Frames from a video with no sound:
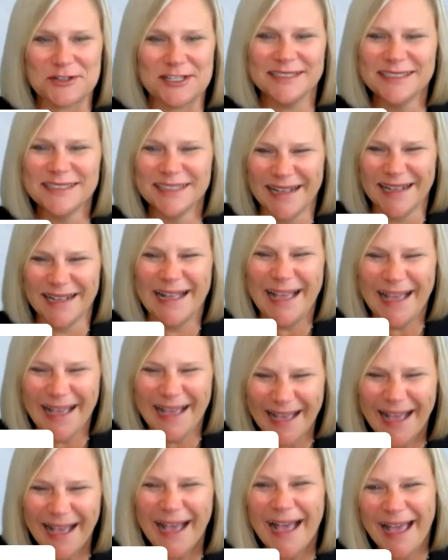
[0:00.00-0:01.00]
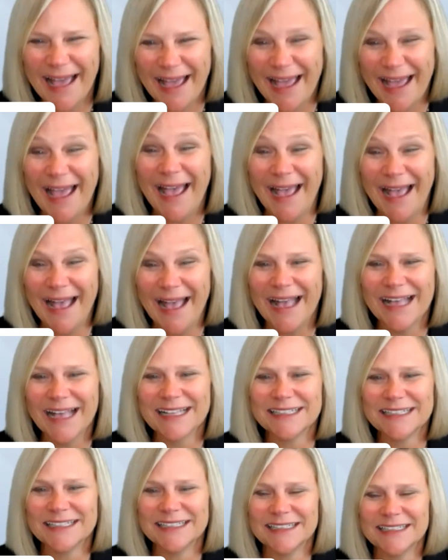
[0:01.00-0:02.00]
Yeah, and inflating it. I
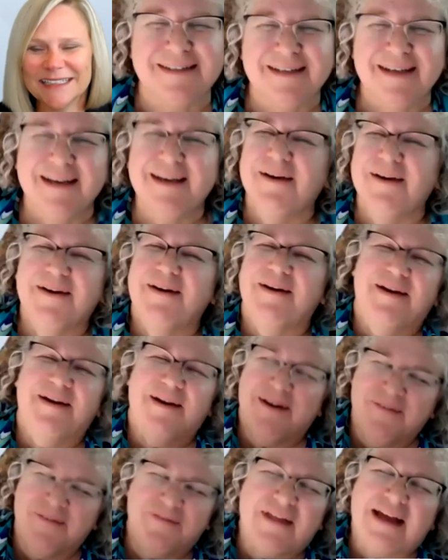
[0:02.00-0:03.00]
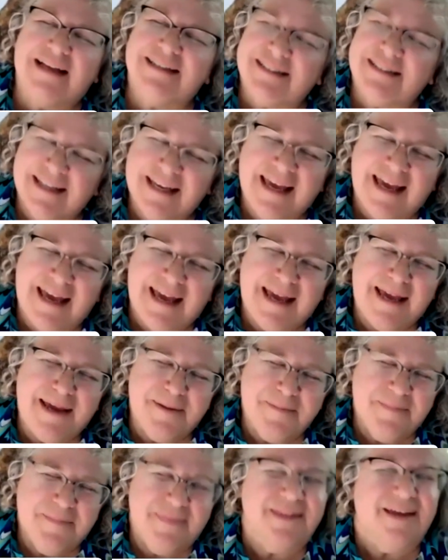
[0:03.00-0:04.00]
mean, if that's the
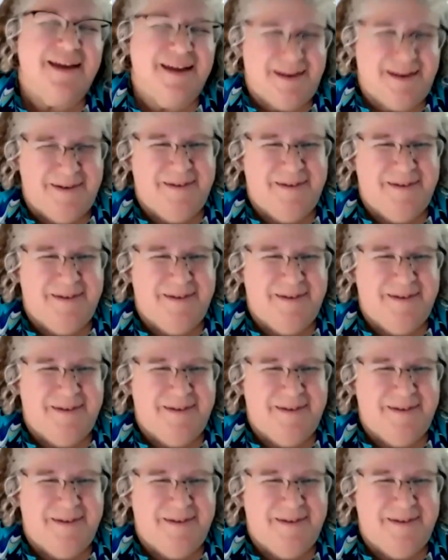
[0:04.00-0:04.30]
game, then